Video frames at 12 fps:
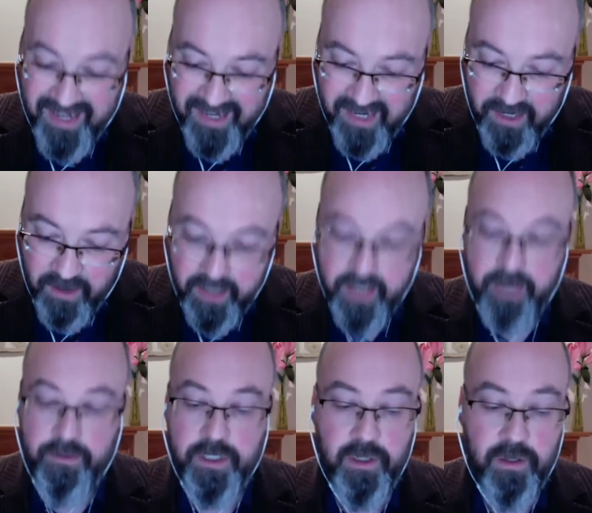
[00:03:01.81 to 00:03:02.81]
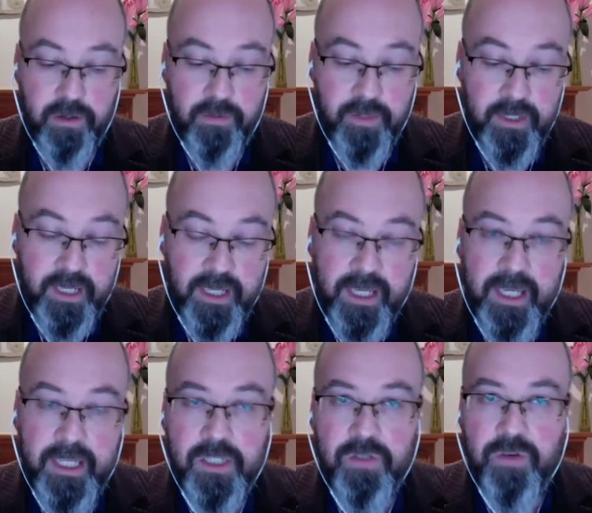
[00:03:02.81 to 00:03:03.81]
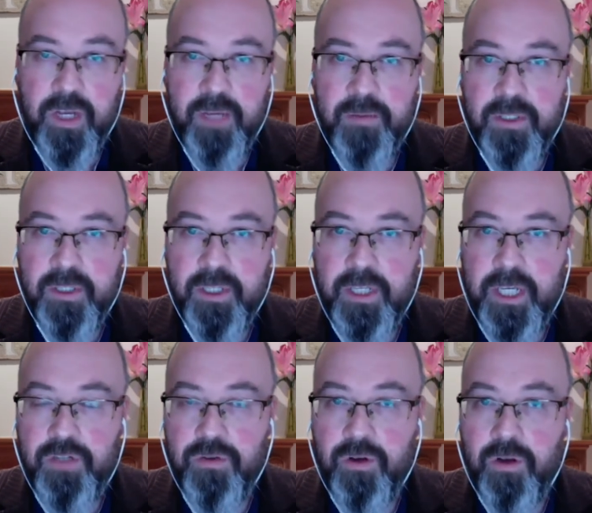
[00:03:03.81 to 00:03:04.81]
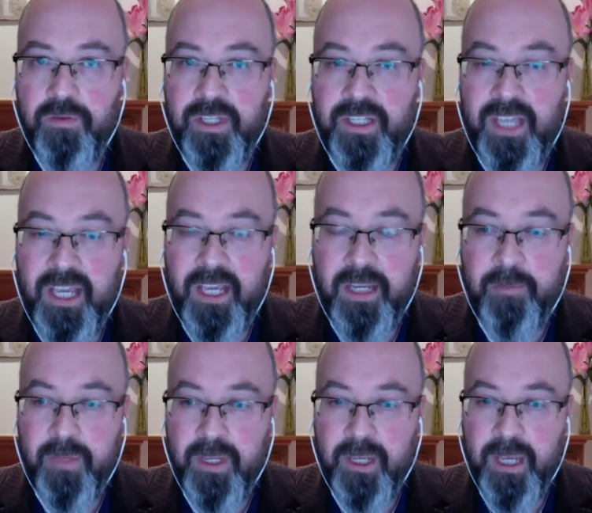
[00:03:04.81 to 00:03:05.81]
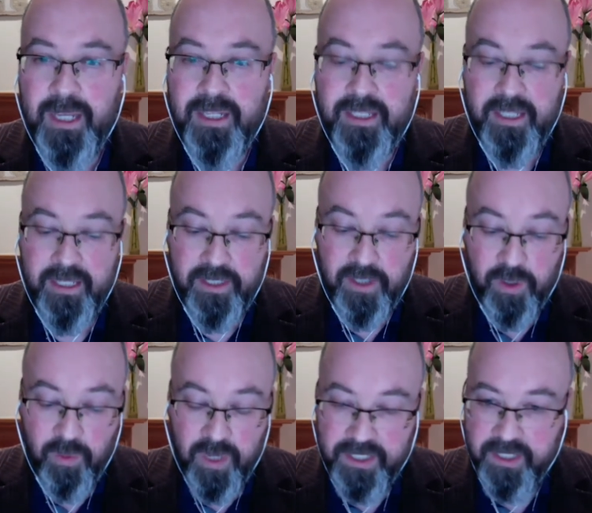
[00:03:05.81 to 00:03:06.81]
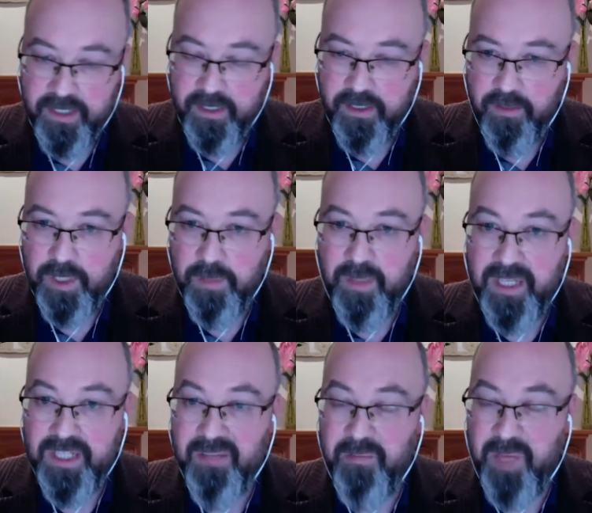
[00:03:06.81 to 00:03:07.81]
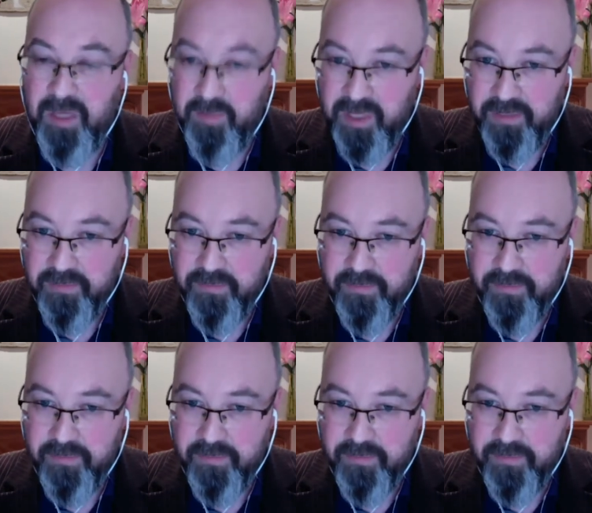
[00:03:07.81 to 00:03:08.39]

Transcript: Early Irish Law, he describes the nature of the king and the tuath, which means the people.